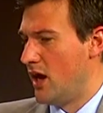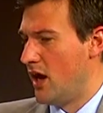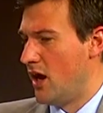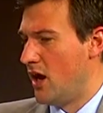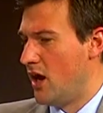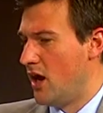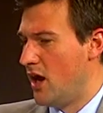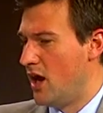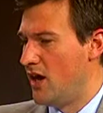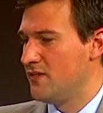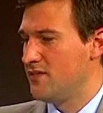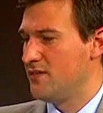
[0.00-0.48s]

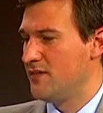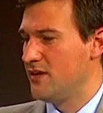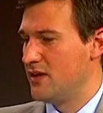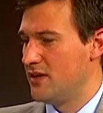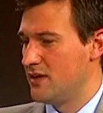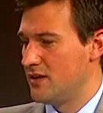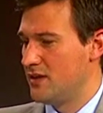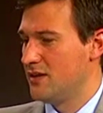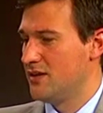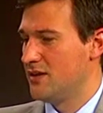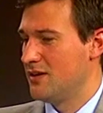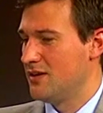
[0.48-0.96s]

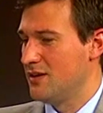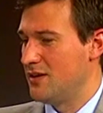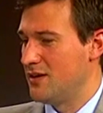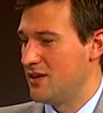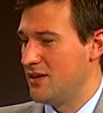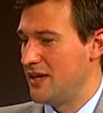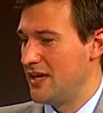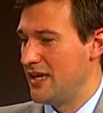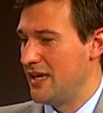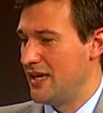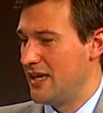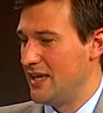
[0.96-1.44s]
Often
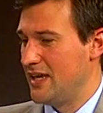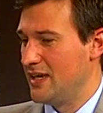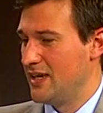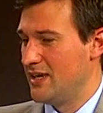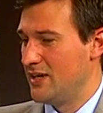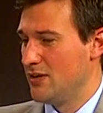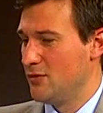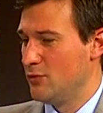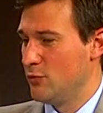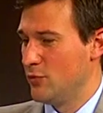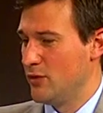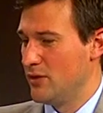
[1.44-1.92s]

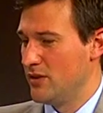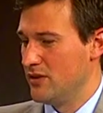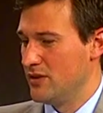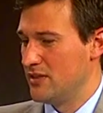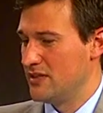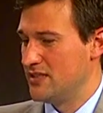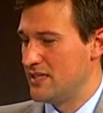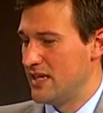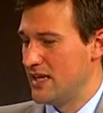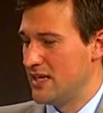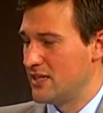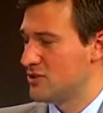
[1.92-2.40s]
it really
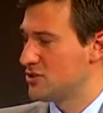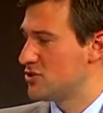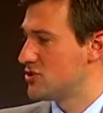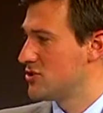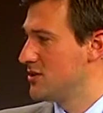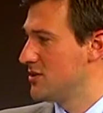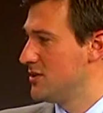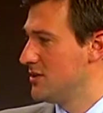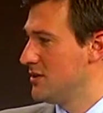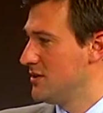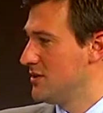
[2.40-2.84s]
takes